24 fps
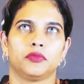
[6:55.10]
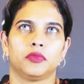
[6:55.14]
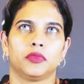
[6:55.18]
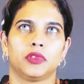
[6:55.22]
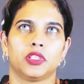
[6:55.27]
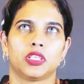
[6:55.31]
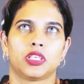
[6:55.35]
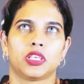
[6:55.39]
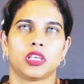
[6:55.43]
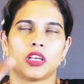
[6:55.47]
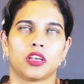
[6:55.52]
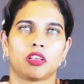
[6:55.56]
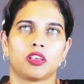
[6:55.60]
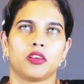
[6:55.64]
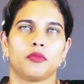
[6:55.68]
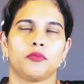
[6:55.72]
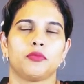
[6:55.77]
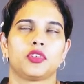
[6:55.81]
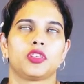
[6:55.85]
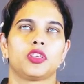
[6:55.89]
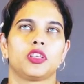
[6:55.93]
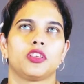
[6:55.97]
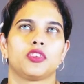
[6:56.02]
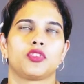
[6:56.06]

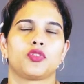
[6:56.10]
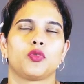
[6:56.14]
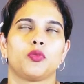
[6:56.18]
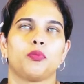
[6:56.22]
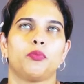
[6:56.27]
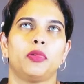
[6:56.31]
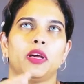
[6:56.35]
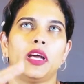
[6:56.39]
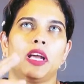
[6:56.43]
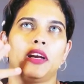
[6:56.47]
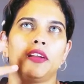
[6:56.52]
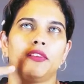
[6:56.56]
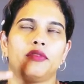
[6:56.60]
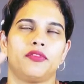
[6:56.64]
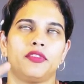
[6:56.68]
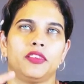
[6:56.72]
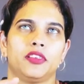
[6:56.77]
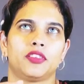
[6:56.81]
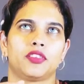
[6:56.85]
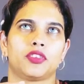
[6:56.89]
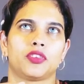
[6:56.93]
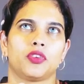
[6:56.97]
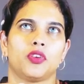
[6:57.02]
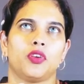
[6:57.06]
circumstance or bad
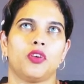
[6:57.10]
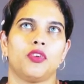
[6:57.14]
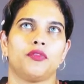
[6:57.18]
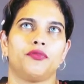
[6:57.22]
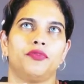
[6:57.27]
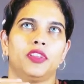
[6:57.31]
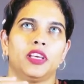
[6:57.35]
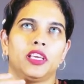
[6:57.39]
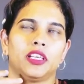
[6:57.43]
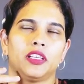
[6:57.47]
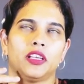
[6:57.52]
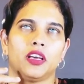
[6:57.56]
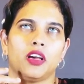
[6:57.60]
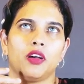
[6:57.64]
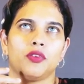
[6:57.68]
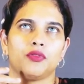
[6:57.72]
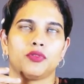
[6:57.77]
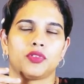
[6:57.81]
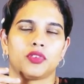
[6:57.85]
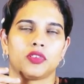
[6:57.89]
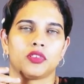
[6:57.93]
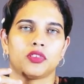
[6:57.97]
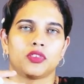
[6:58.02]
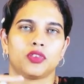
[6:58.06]
effects of that
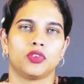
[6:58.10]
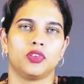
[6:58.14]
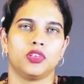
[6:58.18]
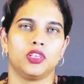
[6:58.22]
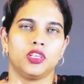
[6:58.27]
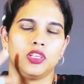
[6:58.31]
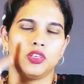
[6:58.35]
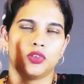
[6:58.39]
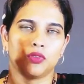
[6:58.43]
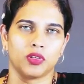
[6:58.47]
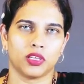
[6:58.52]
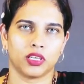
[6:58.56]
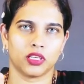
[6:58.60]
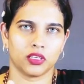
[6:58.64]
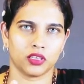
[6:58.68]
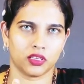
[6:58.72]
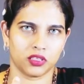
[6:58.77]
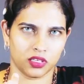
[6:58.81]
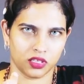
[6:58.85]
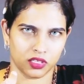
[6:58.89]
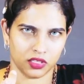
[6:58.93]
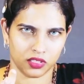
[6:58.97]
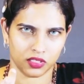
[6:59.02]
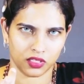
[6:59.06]
houses, you need to
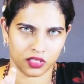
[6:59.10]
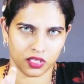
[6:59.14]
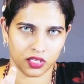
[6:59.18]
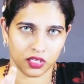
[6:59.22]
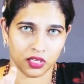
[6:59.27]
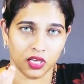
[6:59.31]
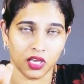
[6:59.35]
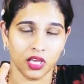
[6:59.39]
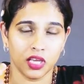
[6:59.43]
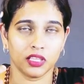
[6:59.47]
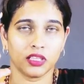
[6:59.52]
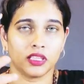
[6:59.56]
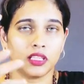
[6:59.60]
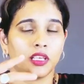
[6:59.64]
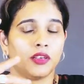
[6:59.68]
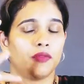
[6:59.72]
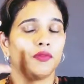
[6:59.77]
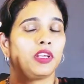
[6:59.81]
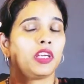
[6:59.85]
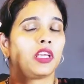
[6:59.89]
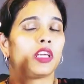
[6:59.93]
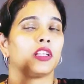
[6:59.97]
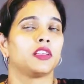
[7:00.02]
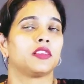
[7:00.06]
energize it. That
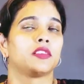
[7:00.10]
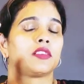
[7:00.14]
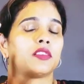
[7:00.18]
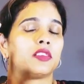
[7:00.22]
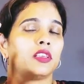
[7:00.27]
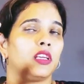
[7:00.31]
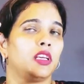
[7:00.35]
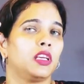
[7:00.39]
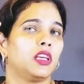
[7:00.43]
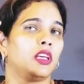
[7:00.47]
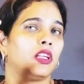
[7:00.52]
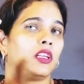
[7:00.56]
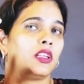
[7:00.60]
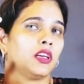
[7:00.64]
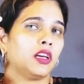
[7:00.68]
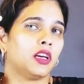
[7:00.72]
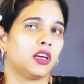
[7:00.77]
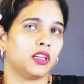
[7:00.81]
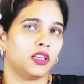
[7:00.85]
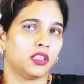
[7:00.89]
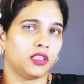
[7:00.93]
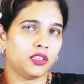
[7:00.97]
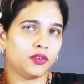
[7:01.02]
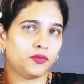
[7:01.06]
we can see in another